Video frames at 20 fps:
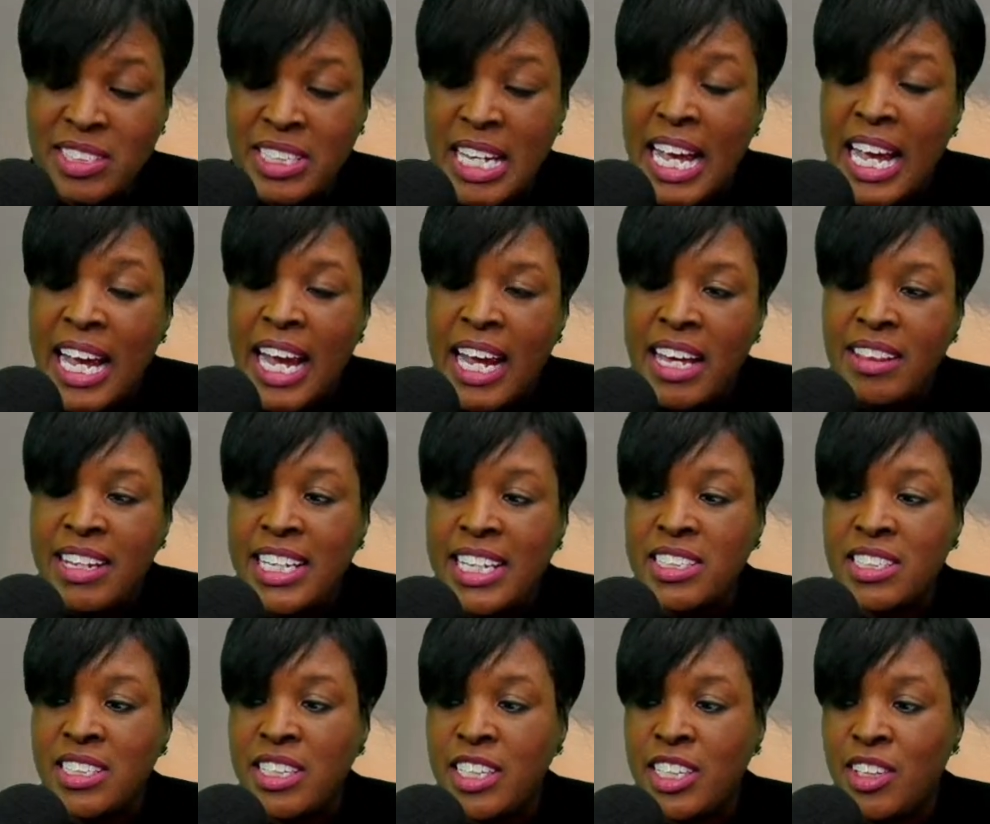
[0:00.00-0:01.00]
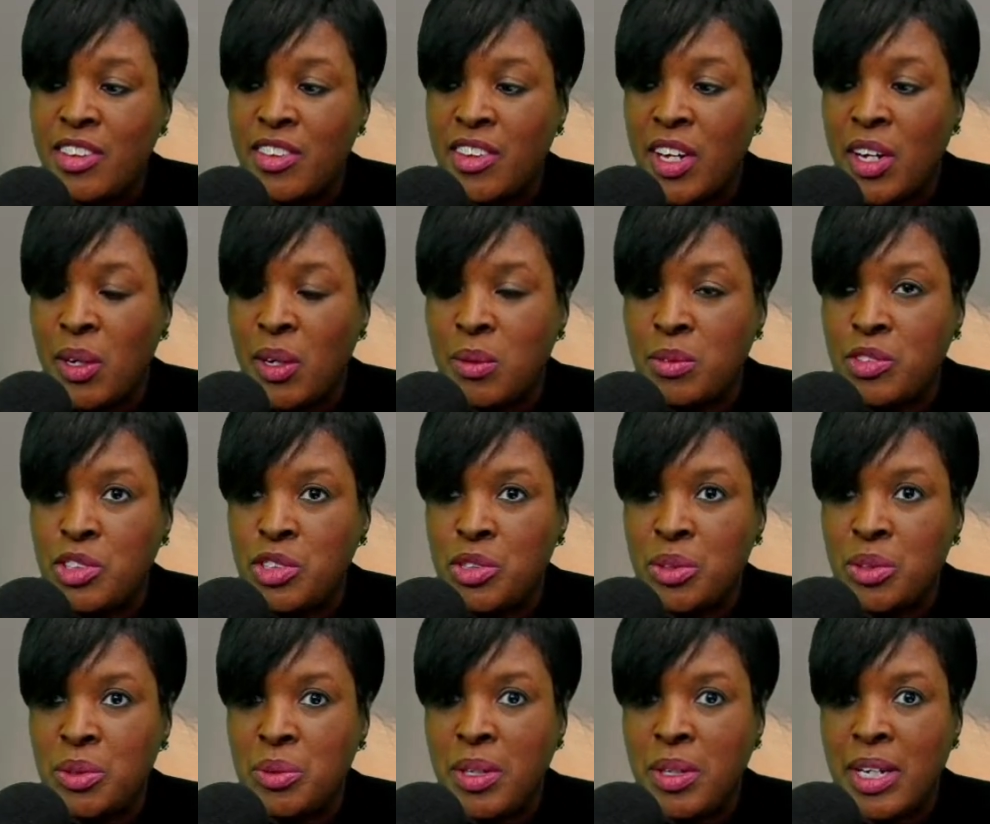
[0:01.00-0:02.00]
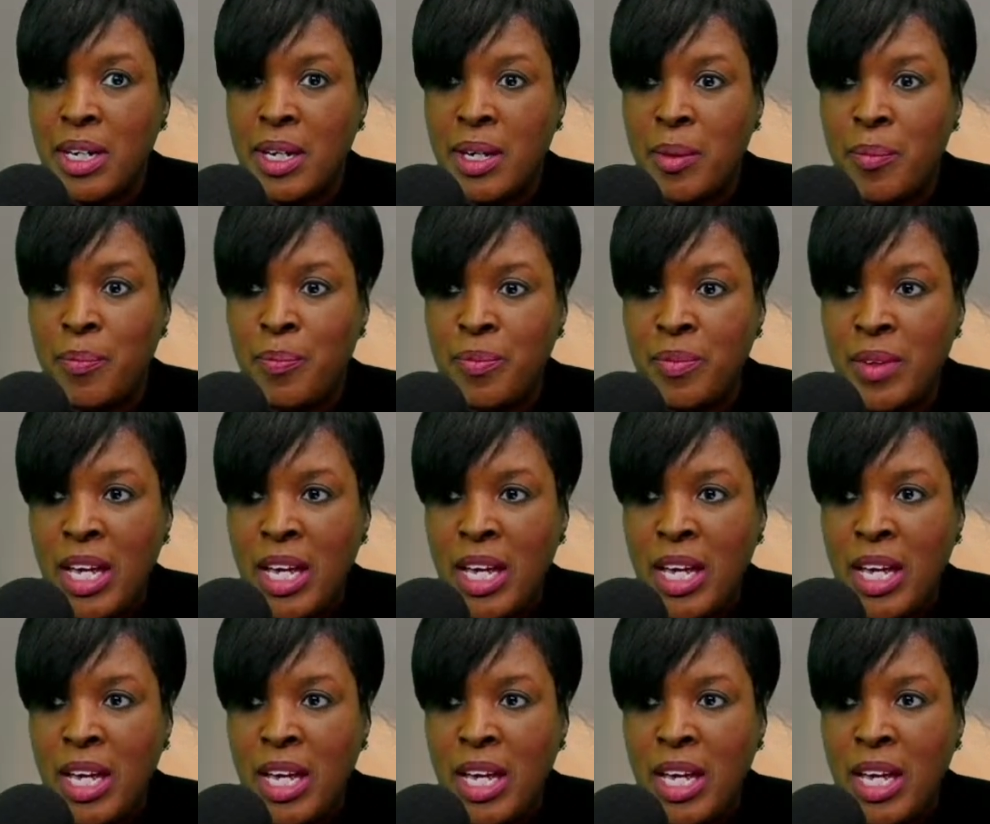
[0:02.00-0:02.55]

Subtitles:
And that's good though to